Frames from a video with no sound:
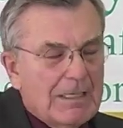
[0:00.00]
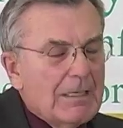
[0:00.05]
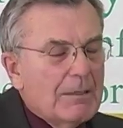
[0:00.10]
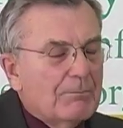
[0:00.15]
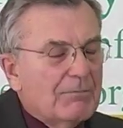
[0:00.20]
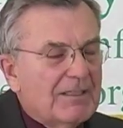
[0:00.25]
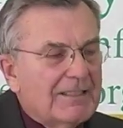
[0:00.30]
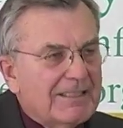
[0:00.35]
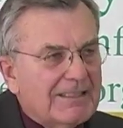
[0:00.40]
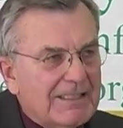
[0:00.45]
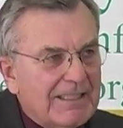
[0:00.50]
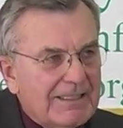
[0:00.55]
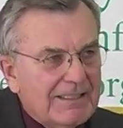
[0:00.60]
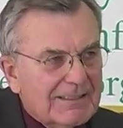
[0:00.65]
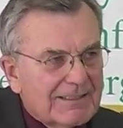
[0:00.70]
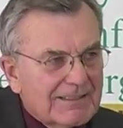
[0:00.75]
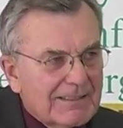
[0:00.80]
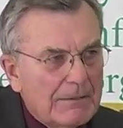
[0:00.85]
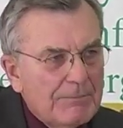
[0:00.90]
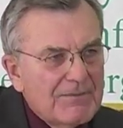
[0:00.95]
But it
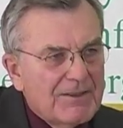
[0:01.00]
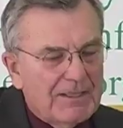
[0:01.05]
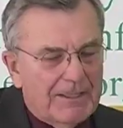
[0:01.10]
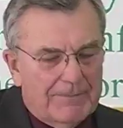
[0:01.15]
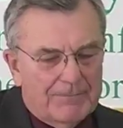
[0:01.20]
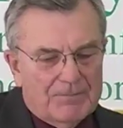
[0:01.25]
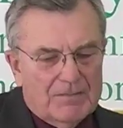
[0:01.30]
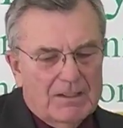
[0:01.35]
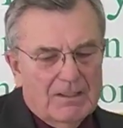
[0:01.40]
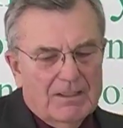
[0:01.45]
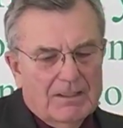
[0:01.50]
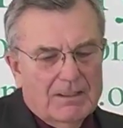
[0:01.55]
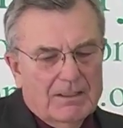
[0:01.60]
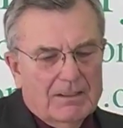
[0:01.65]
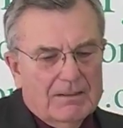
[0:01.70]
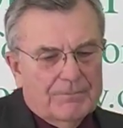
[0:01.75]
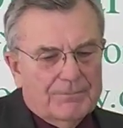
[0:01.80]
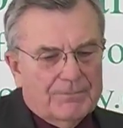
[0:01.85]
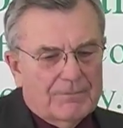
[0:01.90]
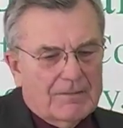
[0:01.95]
takes something.
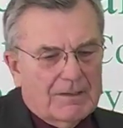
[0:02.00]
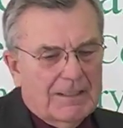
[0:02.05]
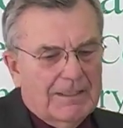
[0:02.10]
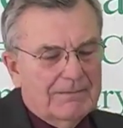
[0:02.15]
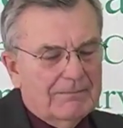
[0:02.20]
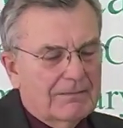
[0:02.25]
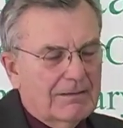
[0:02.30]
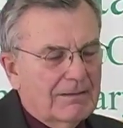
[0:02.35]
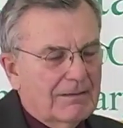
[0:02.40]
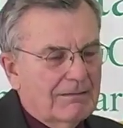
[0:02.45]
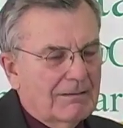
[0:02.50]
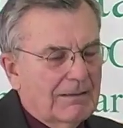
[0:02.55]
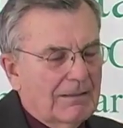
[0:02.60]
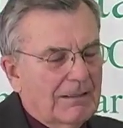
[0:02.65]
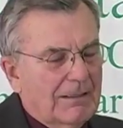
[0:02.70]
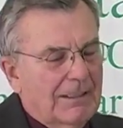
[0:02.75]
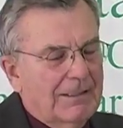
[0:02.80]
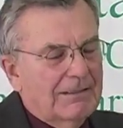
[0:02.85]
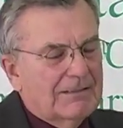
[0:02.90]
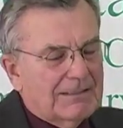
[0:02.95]

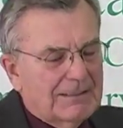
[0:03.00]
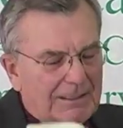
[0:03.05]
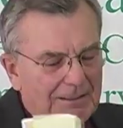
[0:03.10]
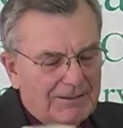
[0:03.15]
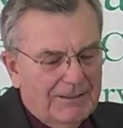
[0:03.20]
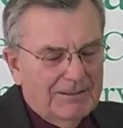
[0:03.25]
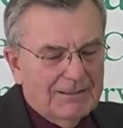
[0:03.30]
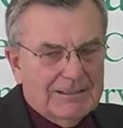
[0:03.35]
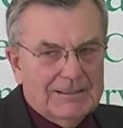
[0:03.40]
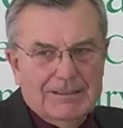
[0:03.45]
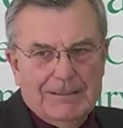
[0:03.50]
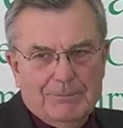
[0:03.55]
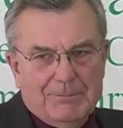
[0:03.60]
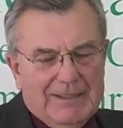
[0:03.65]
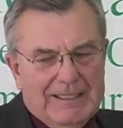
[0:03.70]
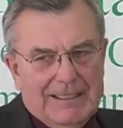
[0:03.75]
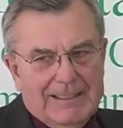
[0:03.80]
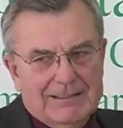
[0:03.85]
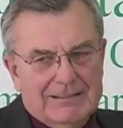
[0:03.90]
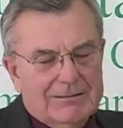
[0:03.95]
I said this in the
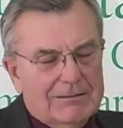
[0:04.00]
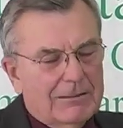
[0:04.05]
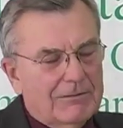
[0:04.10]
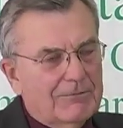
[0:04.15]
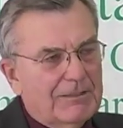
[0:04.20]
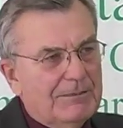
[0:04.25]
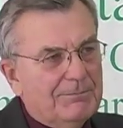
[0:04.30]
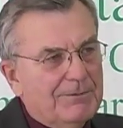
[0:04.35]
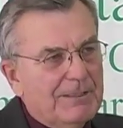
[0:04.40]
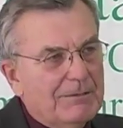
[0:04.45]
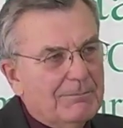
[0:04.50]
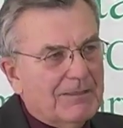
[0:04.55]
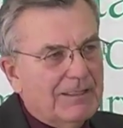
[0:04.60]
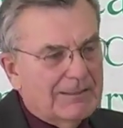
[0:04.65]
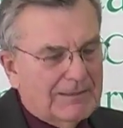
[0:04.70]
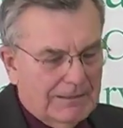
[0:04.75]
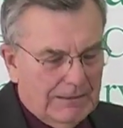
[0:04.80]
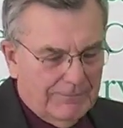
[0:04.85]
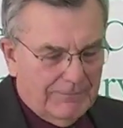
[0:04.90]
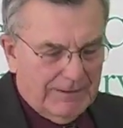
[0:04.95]
past, I'll repeat
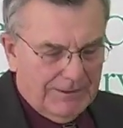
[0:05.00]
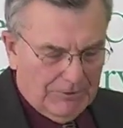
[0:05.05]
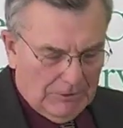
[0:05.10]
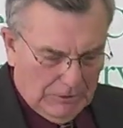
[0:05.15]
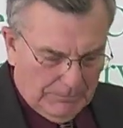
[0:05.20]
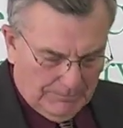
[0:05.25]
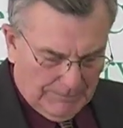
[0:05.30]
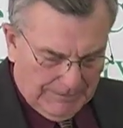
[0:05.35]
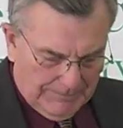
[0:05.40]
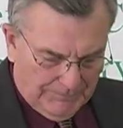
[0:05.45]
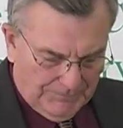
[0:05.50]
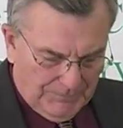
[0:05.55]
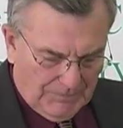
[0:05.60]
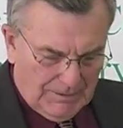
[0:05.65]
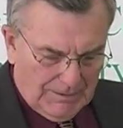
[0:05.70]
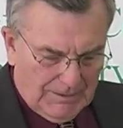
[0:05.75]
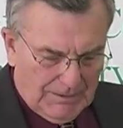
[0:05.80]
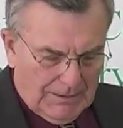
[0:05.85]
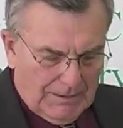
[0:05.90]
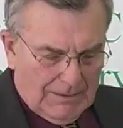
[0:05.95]
myself, I know, but
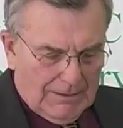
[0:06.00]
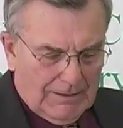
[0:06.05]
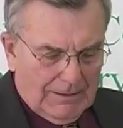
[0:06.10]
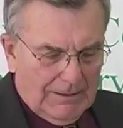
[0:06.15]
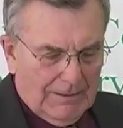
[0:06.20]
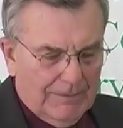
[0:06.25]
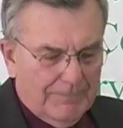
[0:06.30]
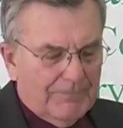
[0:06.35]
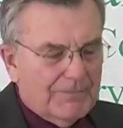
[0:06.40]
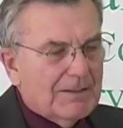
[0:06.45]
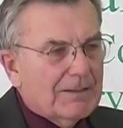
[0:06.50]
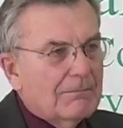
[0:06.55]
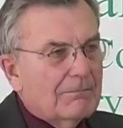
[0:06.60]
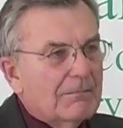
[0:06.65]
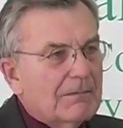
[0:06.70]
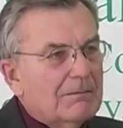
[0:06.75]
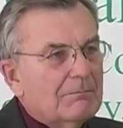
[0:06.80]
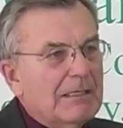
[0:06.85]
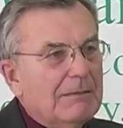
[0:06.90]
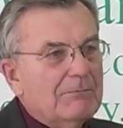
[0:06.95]

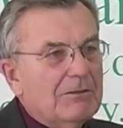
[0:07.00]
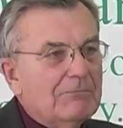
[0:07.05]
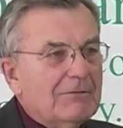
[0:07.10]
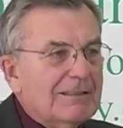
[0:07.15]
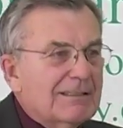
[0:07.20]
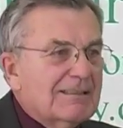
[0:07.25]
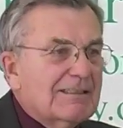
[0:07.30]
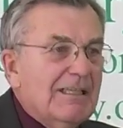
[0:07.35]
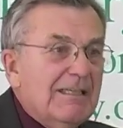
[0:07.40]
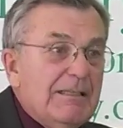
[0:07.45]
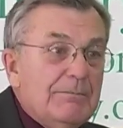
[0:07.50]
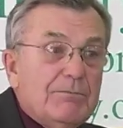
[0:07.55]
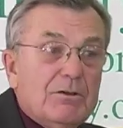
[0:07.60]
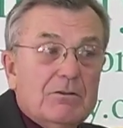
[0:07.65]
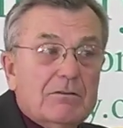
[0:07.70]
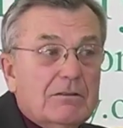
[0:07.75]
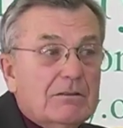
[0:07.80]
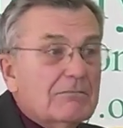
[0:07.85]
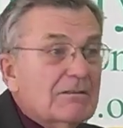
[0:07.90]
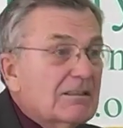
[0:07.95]
remember when Sonny
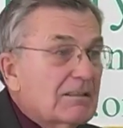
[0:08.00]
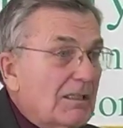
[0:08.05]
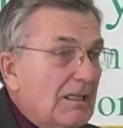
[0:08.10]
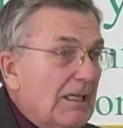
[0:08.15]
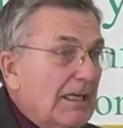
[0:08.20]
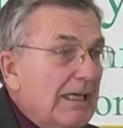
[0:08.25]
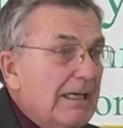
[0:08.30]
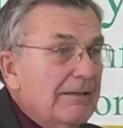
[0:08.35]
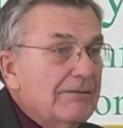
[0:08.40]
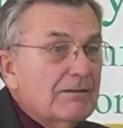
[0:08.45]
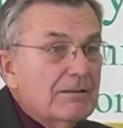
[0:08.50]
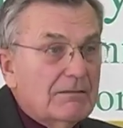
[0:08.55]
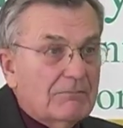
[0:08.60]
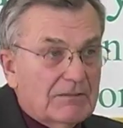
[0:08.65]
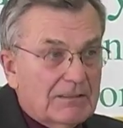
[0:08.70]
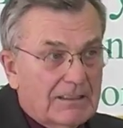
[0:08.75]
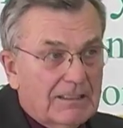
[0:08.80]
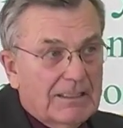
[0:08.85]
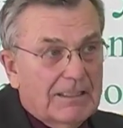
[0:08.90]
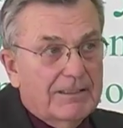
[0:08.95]
Bono was alive and
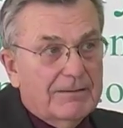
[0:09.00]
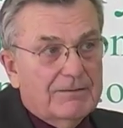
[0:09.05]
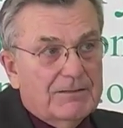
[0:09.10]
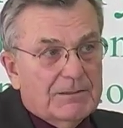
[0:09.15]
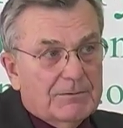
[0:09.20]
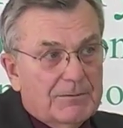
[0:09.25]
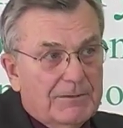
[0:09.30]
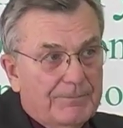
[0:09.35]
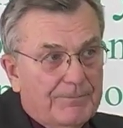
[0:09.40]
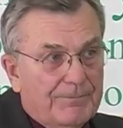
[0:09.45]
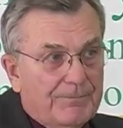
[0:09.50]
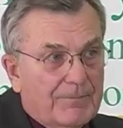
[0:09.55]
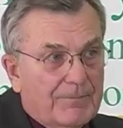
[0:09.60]
was a congressman?